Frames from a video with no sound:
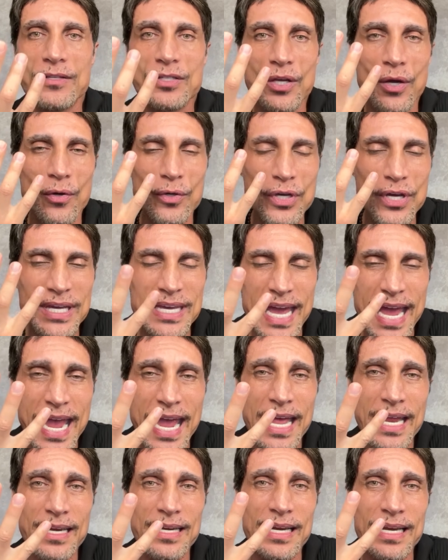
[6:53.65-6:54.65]
So you
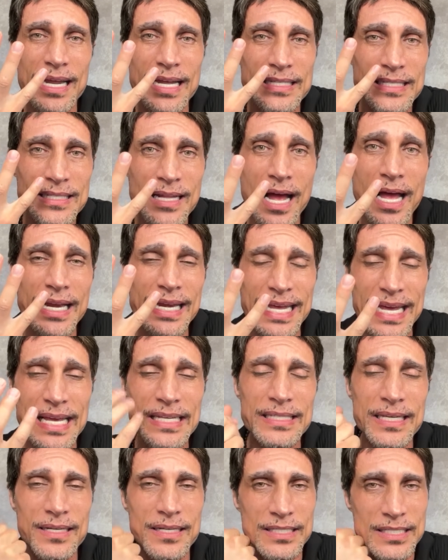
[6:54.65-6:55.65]
can't, it's not
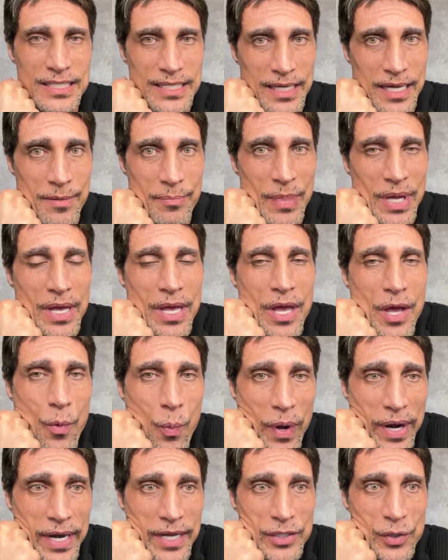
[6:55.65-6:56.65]
easy to sleep
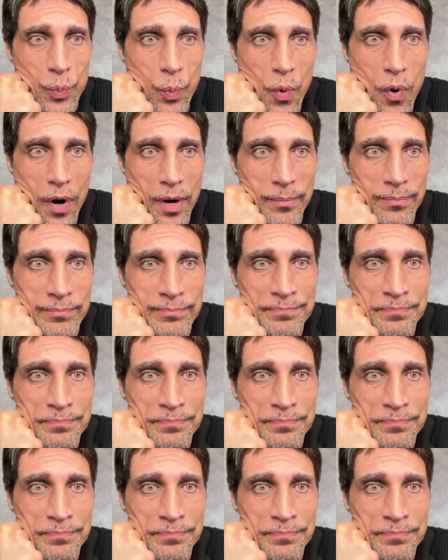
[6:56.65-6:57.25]
when it's warm.